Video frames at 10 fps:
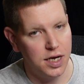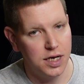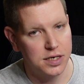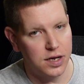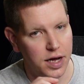
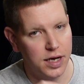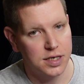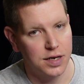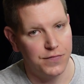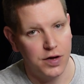is the
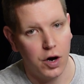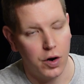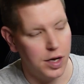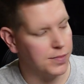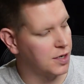excellent
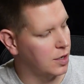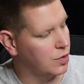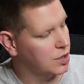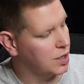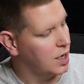VRM
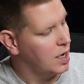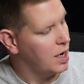solution.